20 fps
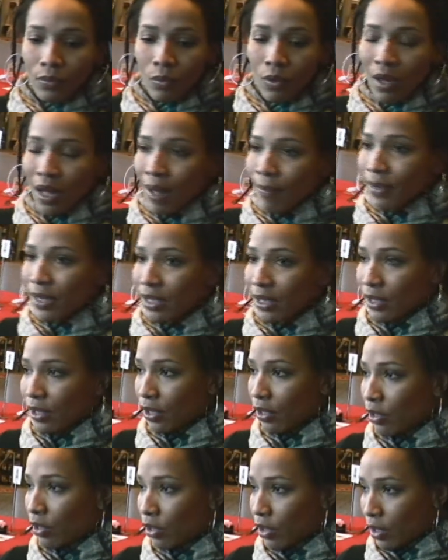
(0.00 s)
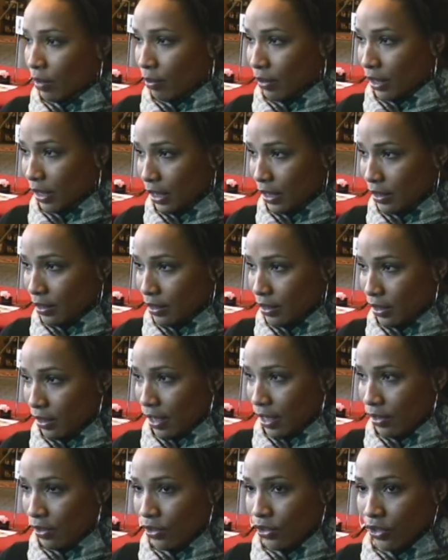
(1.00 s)
Well, I'm a clinical herbalist
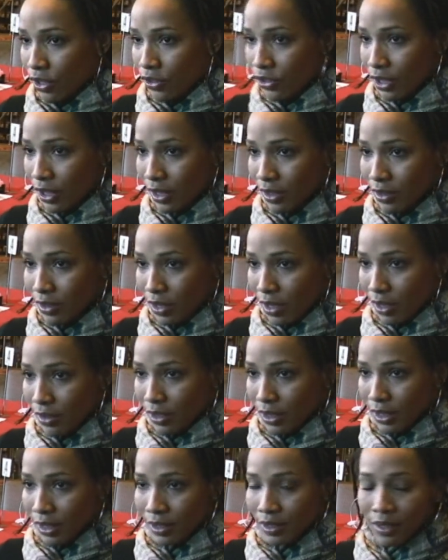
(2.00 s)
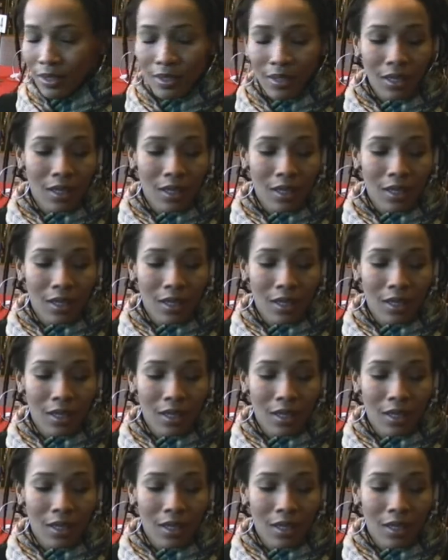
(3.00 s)
and nutrition consultant.